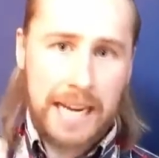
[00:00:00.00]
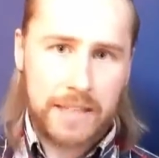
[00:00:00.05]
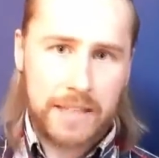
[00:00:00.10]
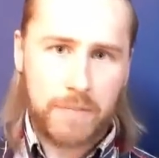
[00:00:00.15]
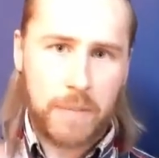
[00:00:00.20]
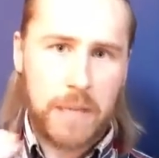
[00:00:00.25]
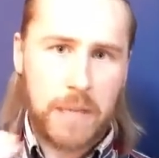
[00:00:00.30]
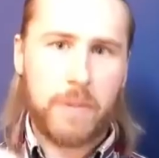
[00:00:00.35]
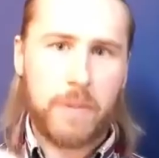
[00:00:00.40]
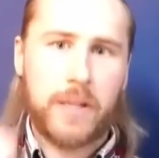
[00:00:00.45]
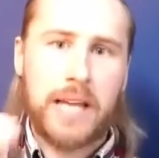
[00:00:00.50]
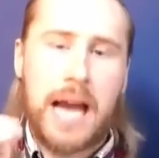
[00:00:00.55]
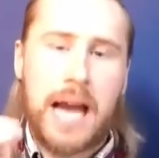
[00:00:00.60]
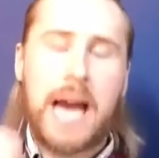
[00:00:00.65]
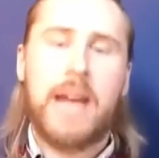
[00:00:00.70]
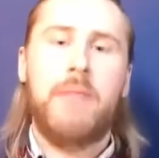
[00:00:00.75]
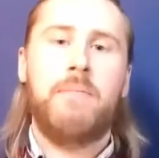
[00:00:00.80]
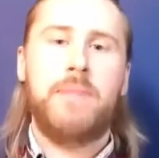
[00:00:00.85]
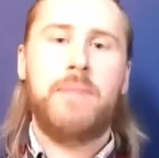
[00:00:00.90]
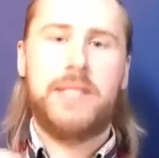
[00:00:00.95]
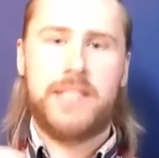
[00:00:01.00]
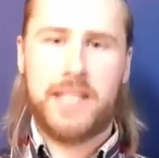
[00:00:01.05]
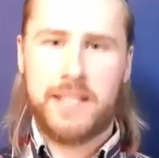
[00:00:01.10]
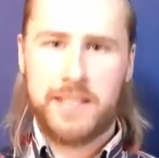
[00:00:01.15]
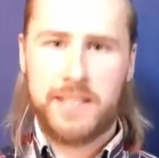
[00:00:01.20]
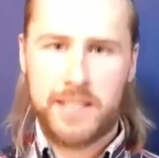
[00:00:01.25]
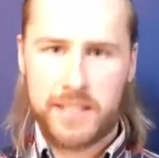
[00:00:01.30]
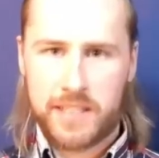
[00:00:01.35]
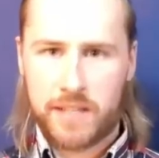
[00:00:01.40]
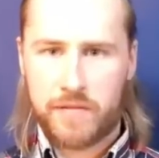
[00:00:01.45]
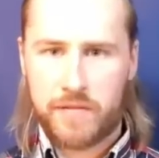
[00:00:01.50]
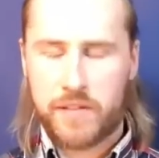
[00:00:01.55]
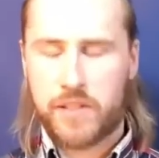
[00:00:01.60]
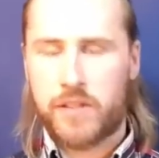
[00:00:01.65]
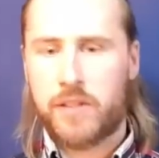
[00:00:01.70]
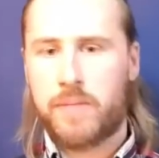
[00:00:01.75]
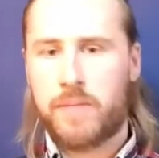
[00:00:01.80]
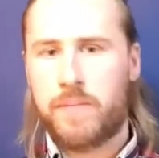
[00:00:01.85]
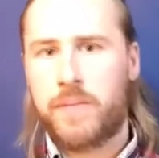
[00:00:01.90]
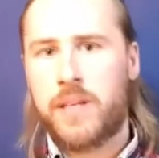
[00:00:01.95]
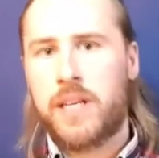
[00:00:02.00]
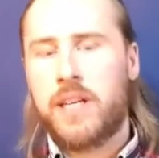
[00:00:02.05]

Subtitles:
people can be sensitive to them.